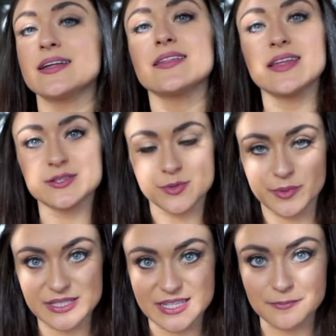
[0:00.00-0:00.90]
that's what
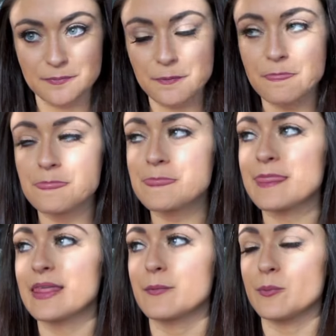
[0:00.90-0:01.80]
we did.
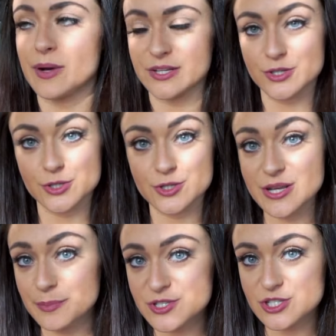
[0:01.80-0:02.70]
Monitored her
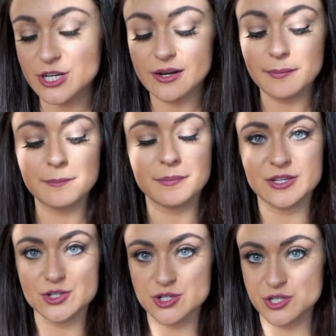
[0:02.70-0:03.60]
temperature,
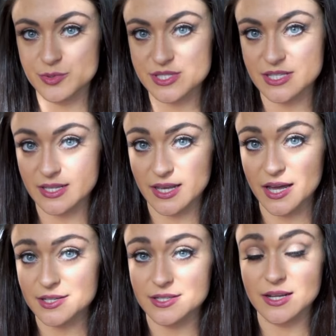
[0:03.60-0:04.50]
made sure she was staying
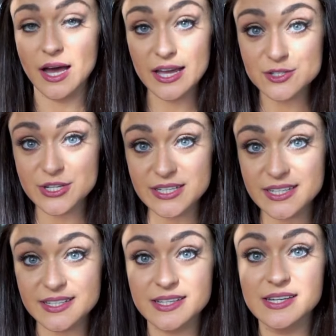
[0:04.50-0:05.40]

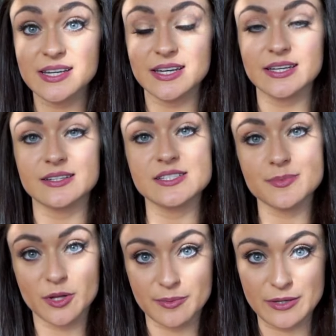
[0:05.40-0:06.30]
hydrated in
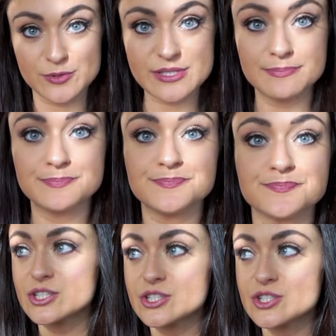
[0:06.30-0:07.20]
small amounts.
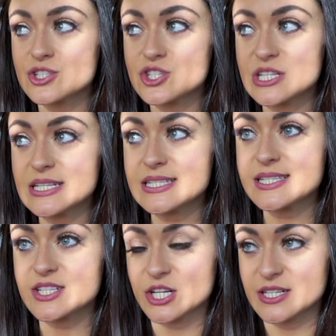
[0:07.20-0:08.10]
She
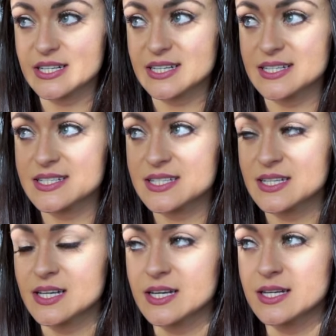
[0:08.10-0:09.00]
started
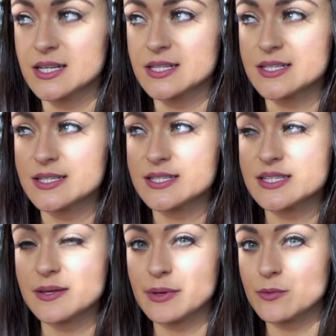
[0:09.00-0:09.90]

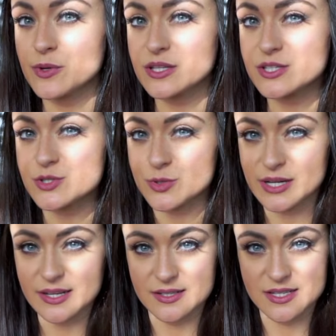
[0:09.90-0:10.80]
seeming really
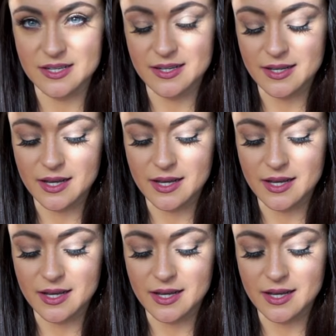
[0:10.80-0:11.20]
disoriented,